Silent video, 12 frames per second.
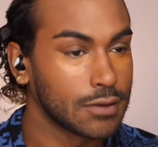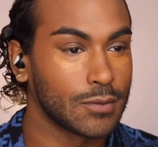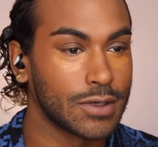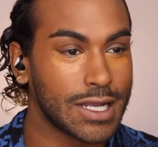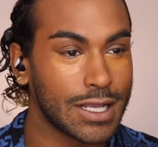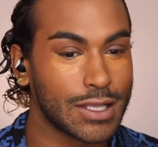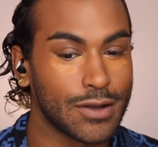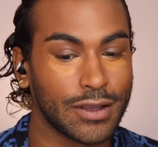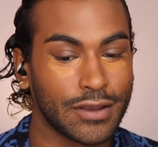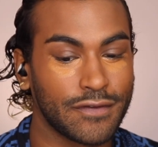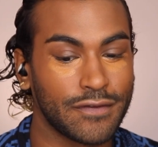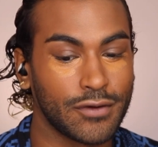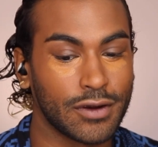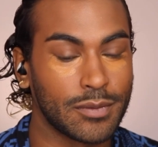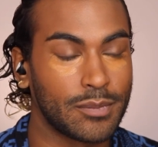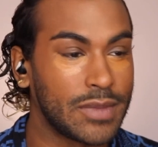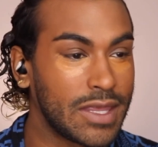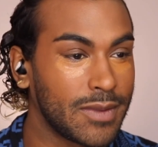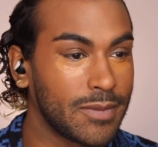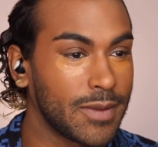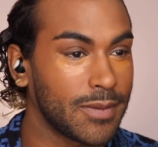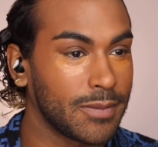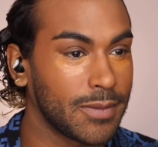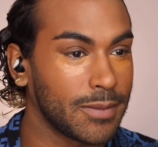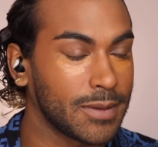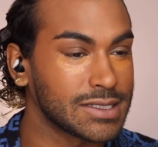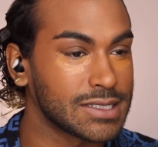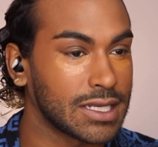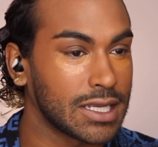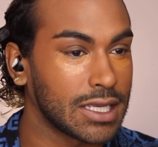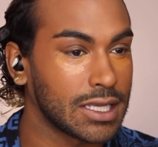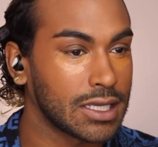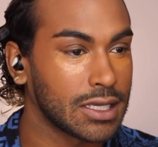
We're not going for beaming today.